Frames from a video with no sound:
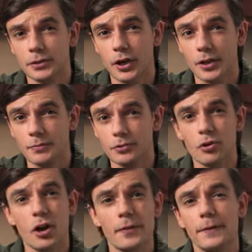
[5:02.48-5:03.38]
times
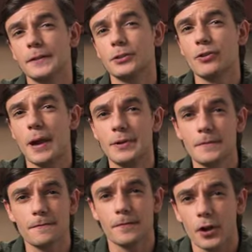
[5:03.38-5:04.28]
rather than grabbing
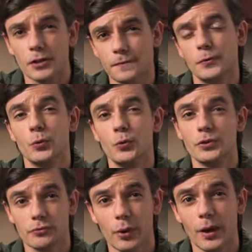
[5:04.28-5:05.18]
fast foods
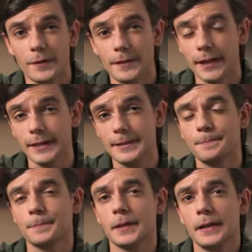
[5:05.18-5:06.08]
throughout the day.
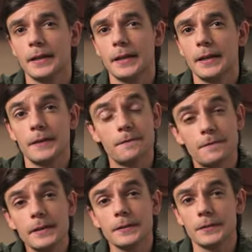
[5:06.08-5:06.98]
In
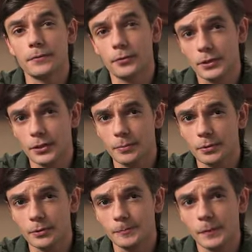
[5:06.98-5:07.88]
Finland, for
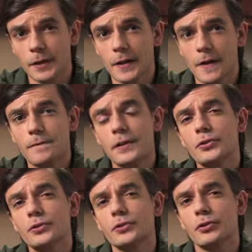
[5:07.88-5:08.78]
example,
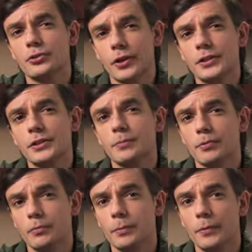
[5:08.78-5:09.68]
officials are addressing the
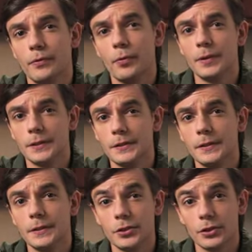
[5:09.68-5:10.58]
problem of
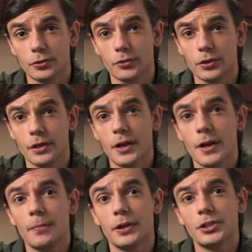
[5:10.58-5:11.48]
obesity in children
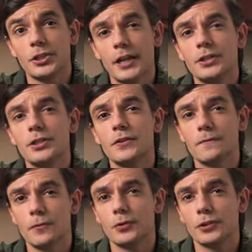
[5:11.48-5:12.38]
by changing the
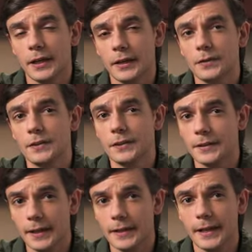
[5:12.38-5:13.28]
food standards in
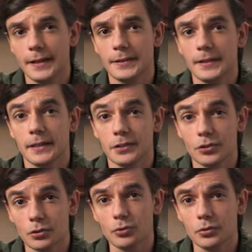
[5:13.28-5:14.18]
daycares and
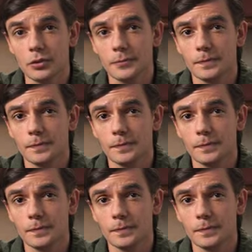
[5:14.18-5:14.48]
schools.